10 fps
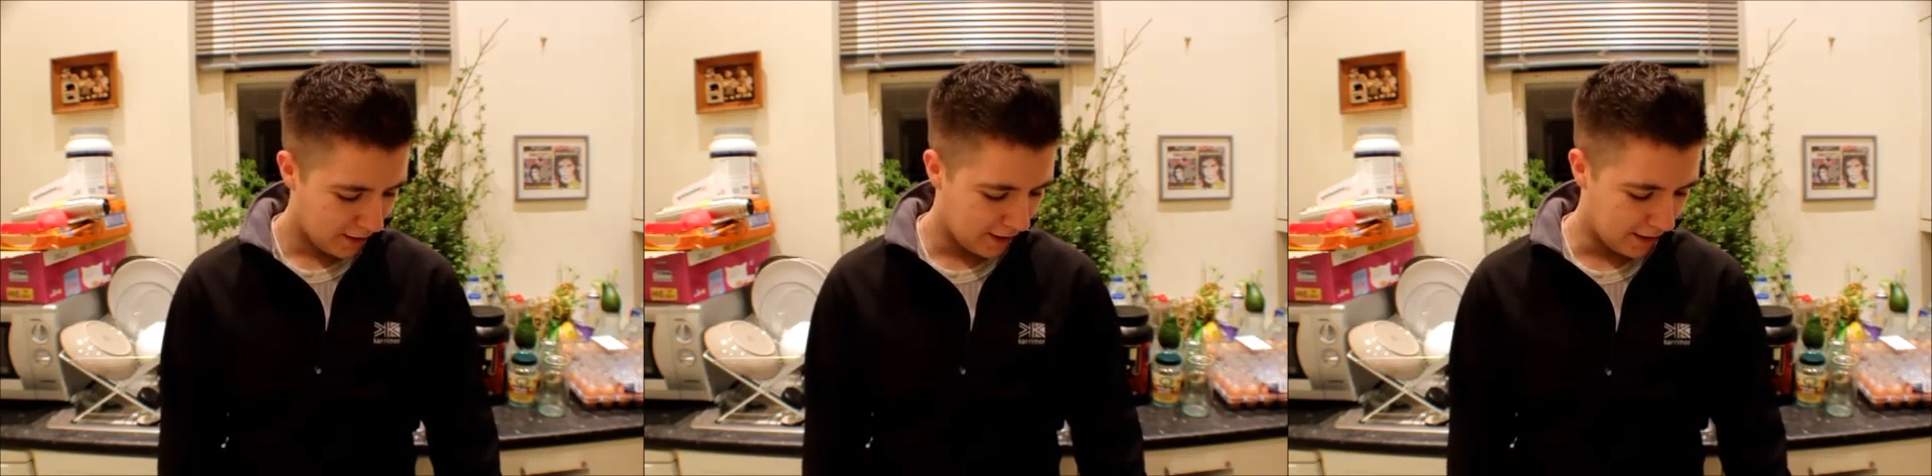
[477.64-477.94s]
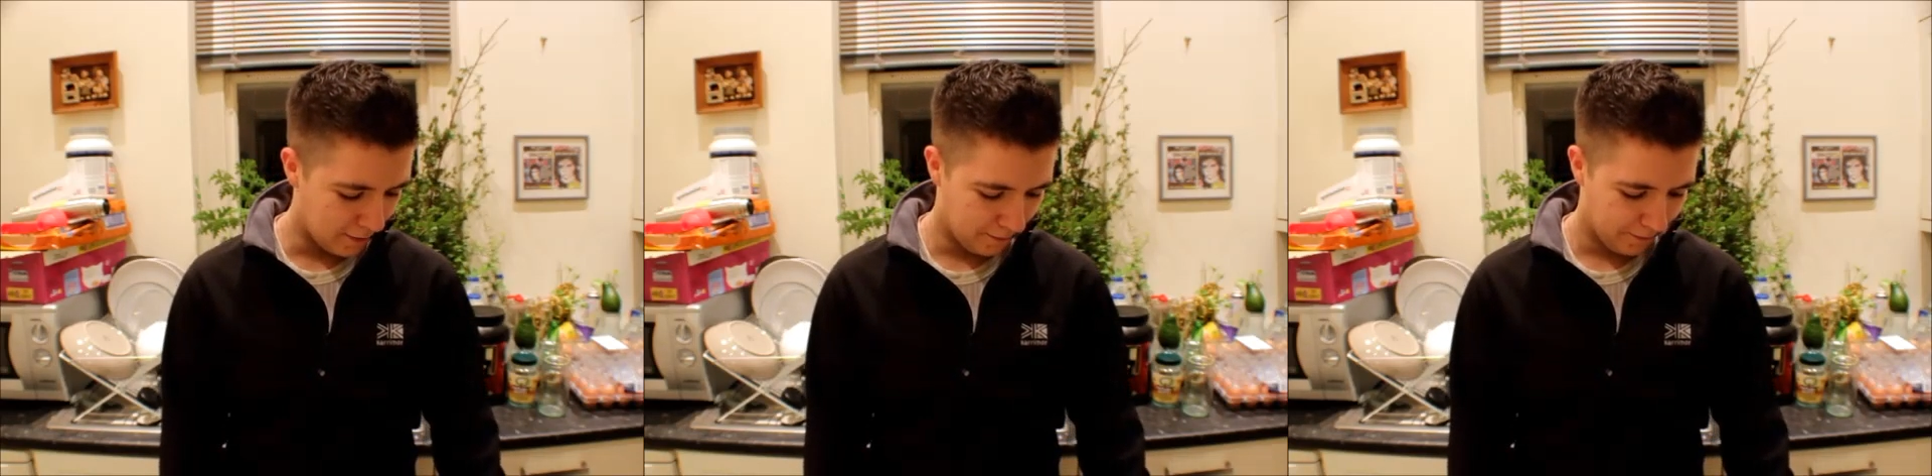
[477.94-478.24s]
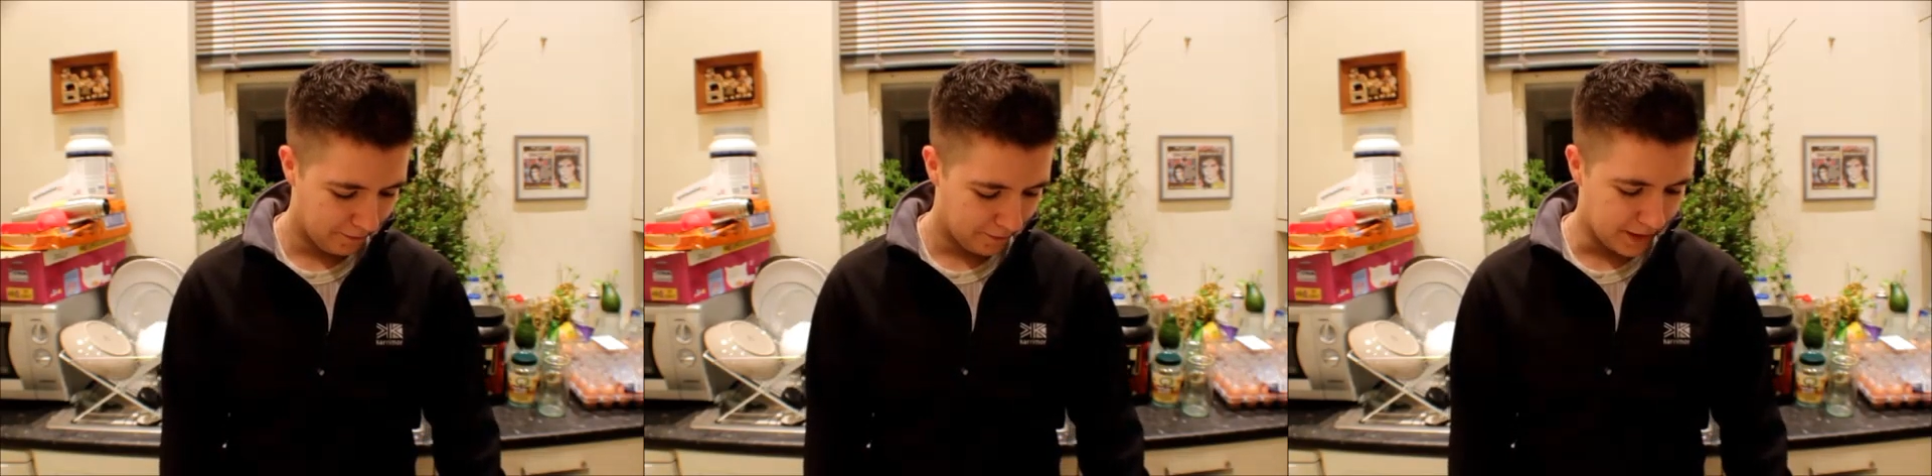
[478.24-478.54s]

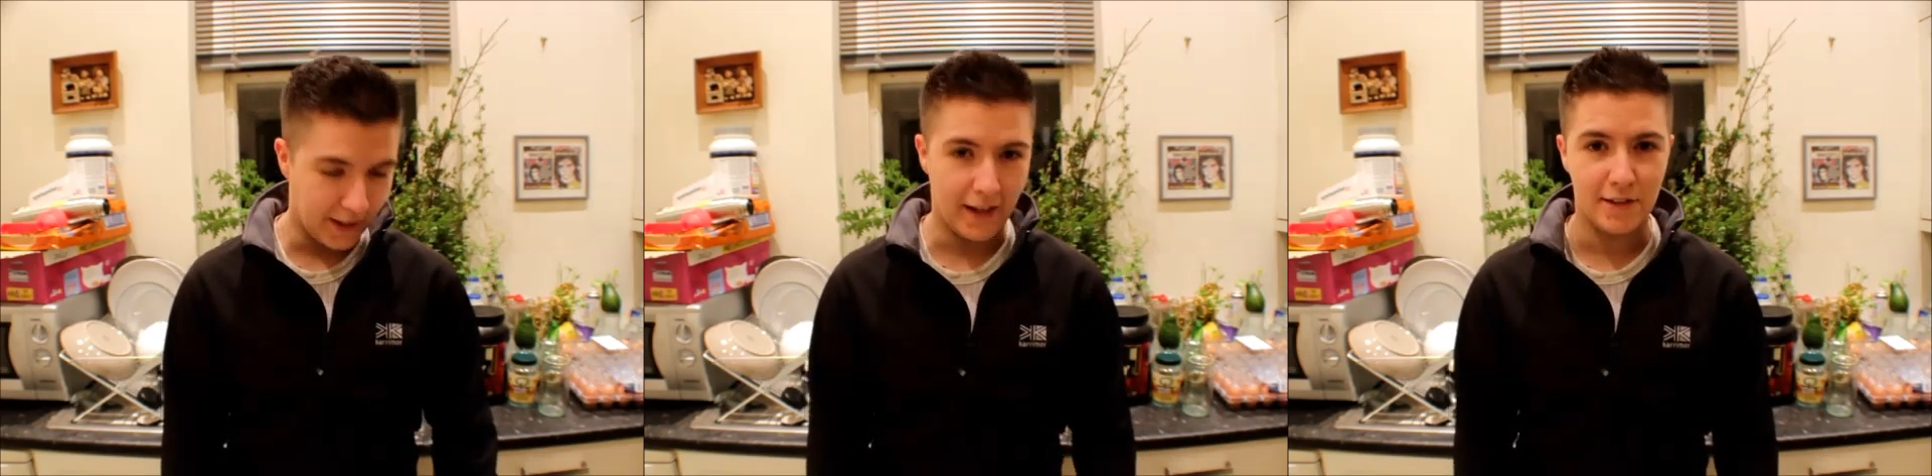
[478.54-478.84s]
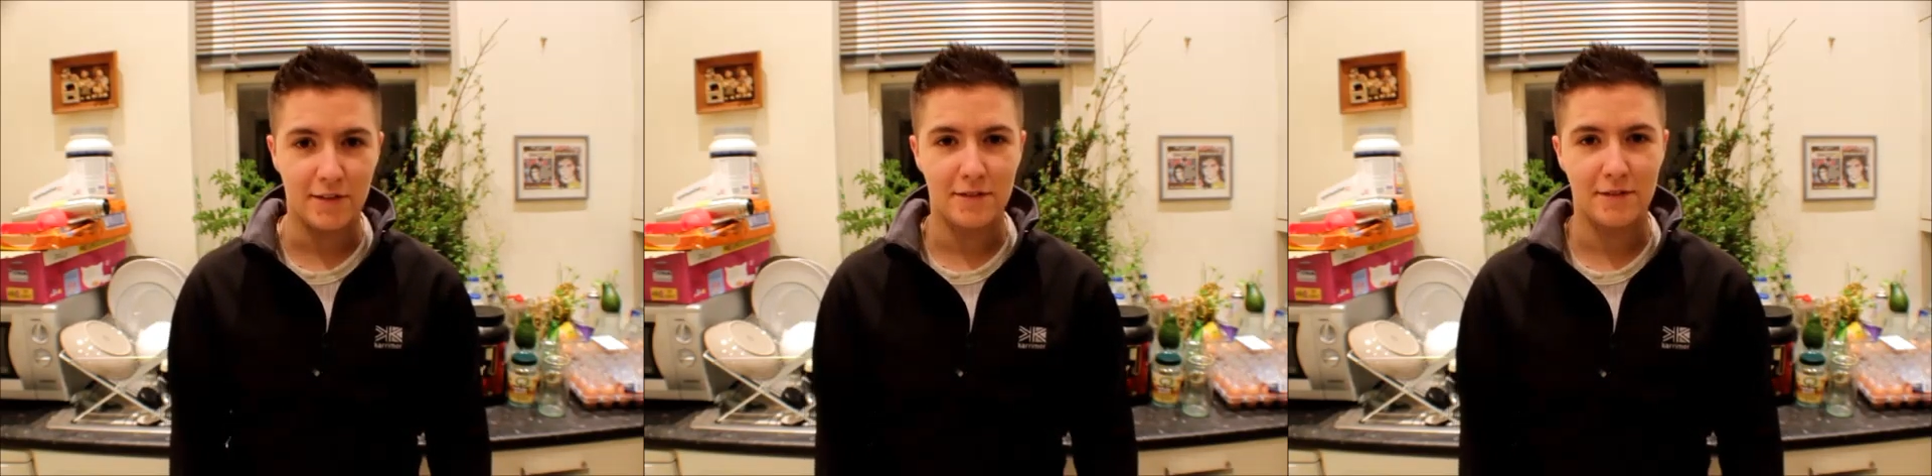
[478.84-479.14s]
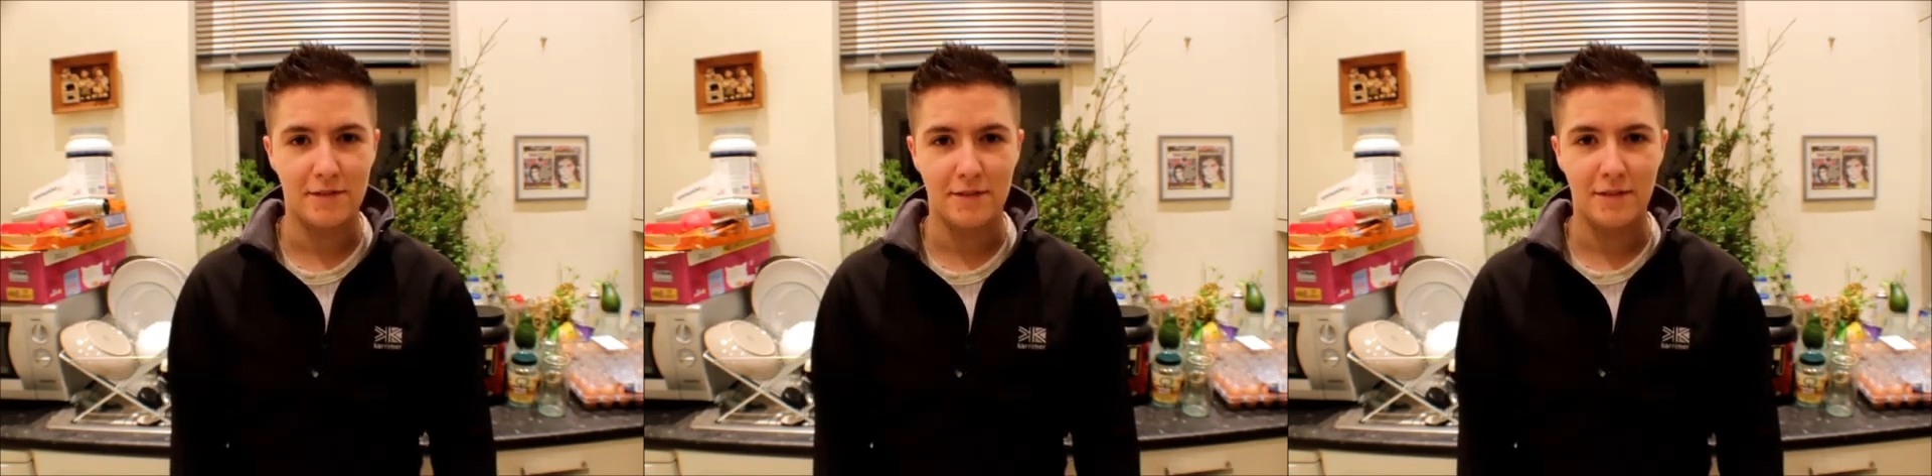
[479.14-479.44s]
I guess,
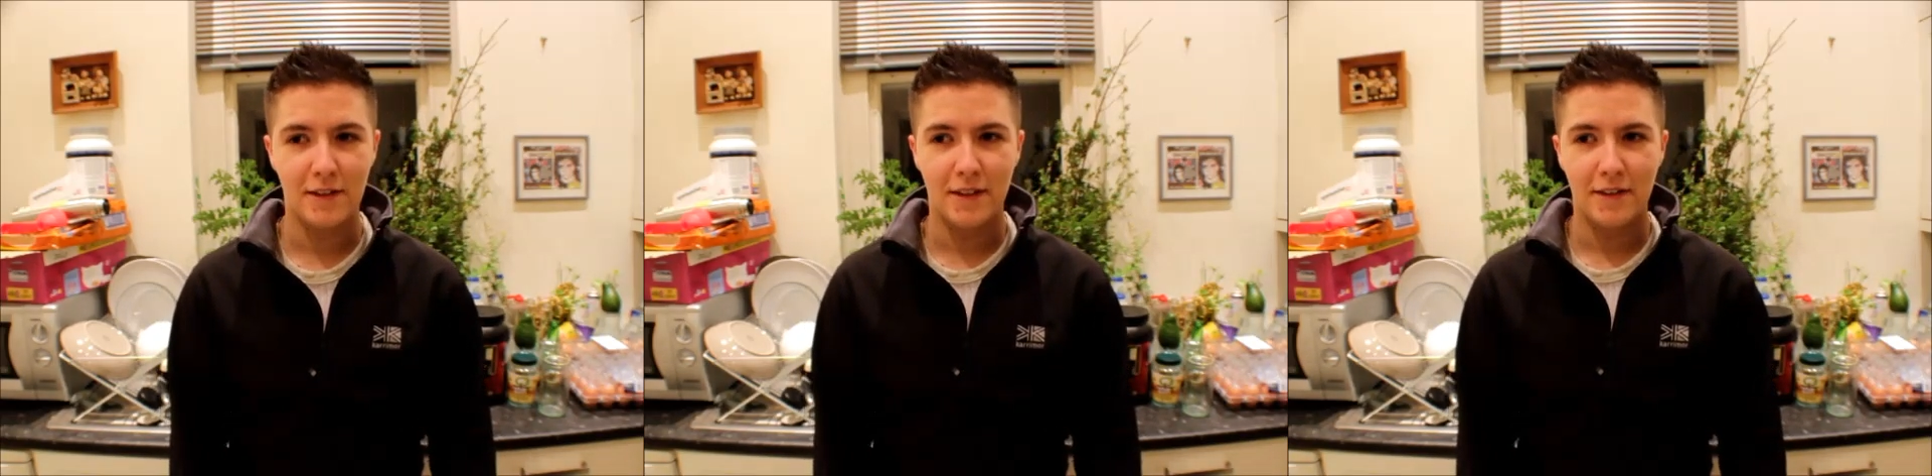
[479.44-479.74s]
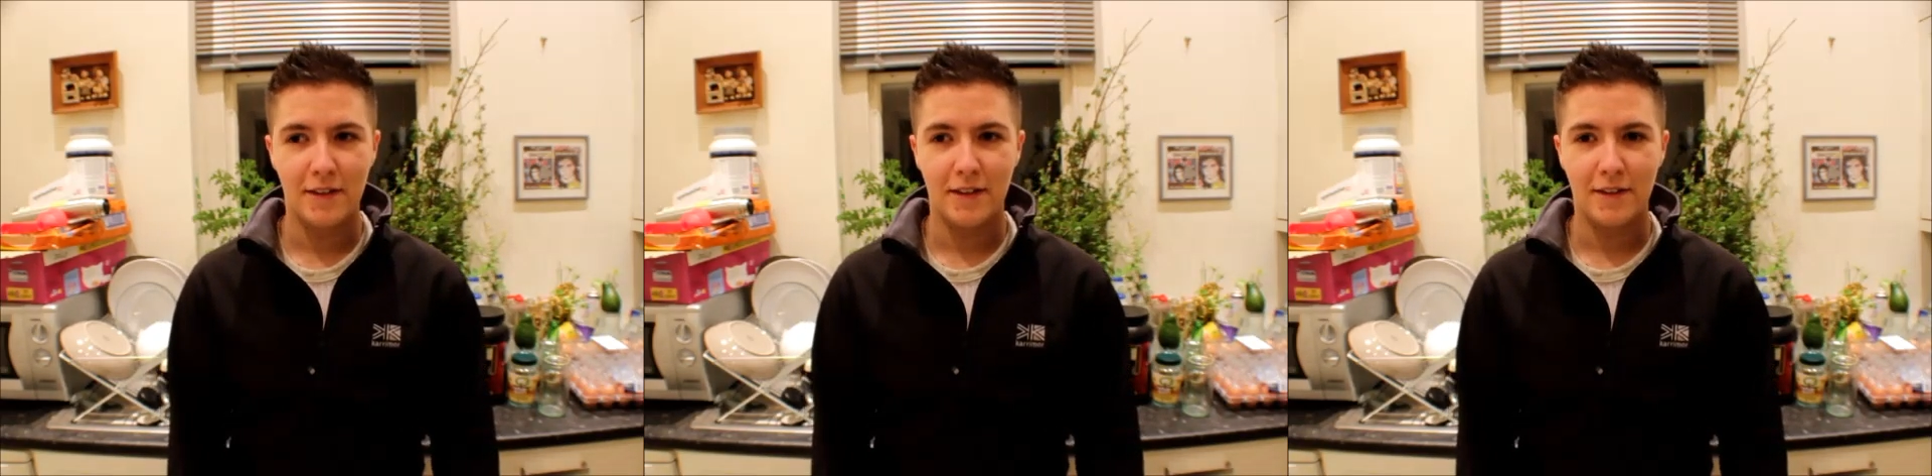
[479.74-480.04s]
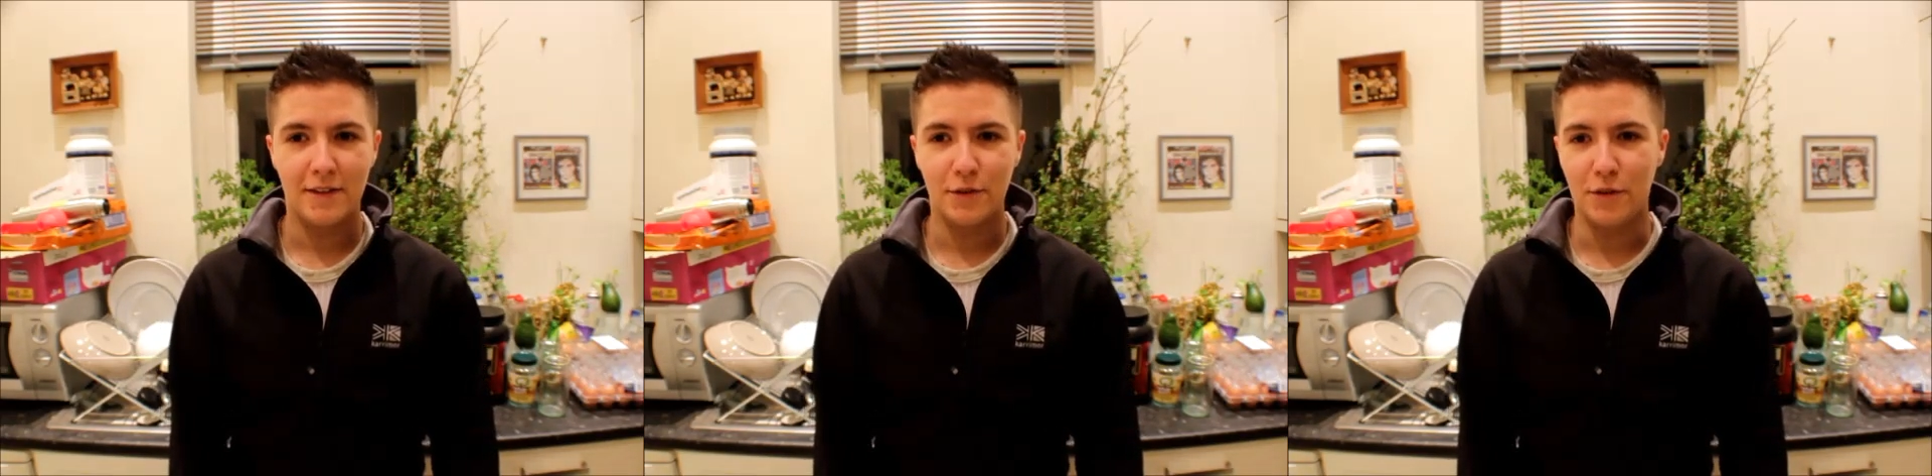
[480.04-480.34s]

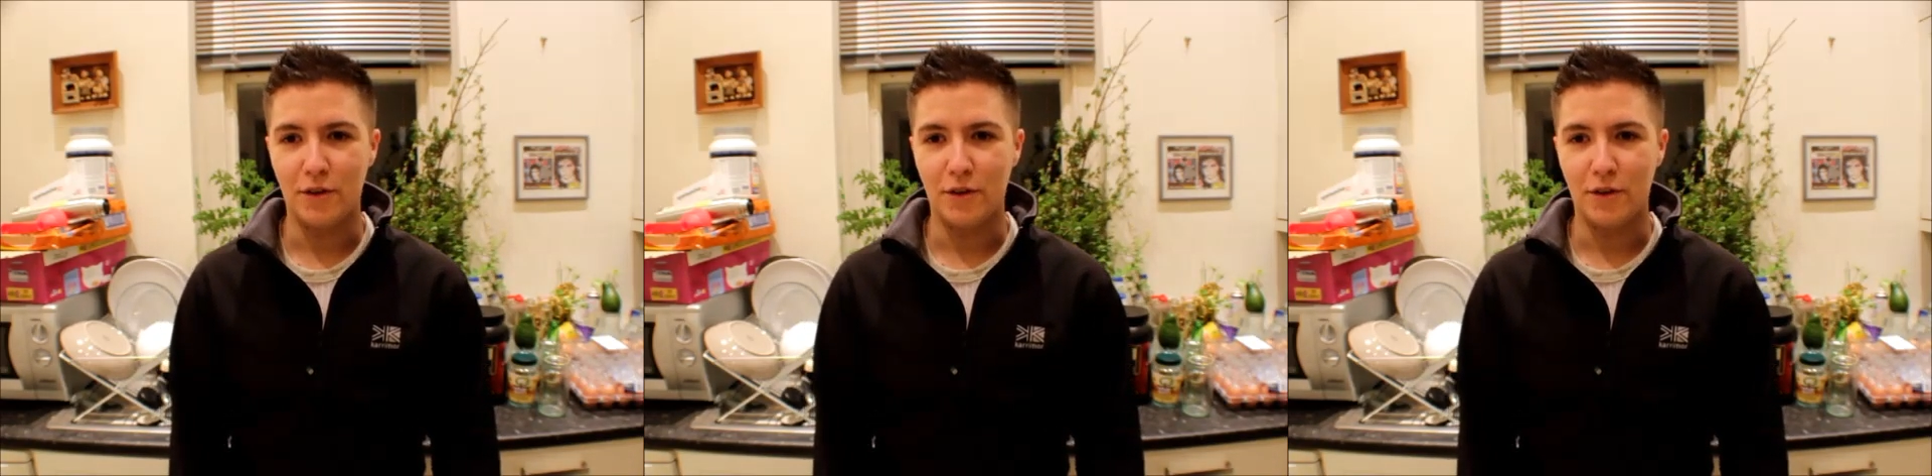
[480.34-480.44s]
I don't